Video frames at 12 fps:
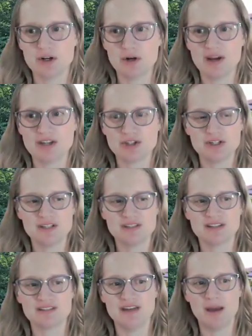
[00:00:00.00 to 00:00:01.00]
your questions,
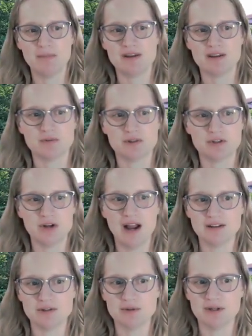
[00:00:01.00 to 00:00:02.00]
it's not because we're trying to